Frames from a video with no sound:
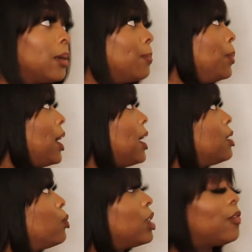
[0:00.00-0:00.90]

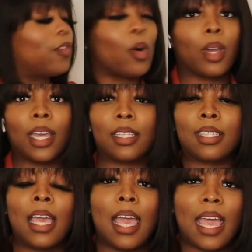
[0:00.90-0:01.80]
But with
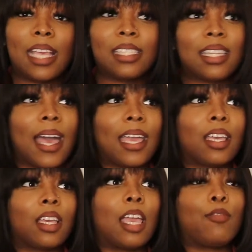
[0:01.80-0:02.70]
Forex, it's
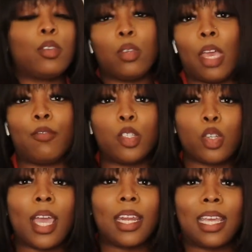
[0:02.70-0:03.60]
like if you
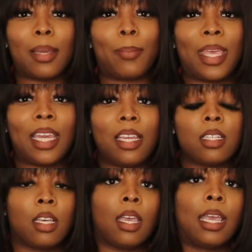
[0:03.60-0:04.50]
trade in a
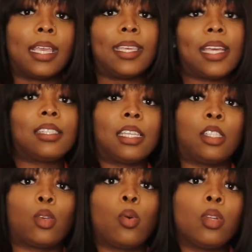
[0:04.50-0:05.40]
minute, yes,
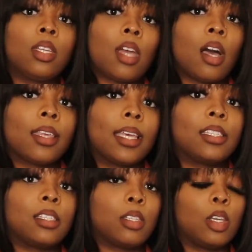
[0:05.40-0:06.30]
it's cool and all,
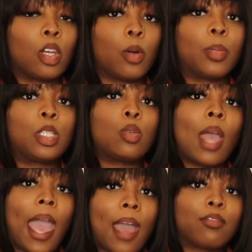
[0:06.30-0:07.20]
yes, but you
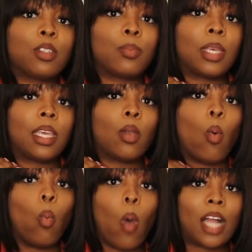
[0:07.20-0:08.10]
have to be
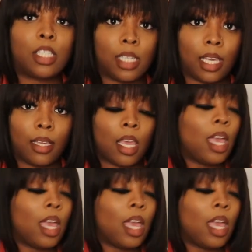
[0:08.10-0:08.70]
watching it.